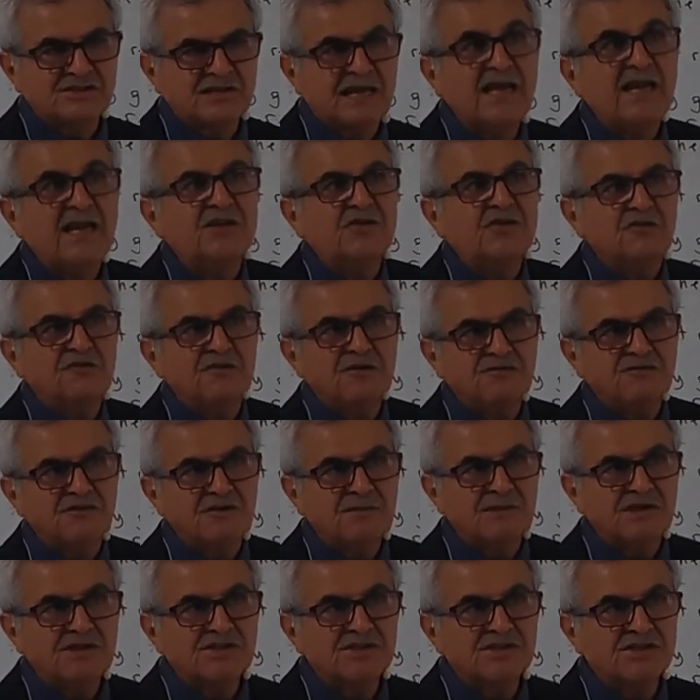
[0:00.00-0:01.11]
a lot of
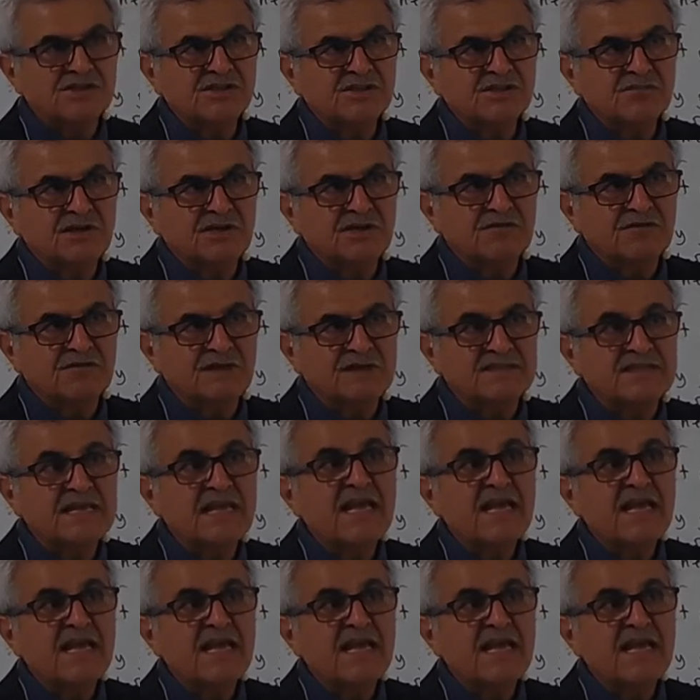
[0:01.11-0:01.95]
information, my friends,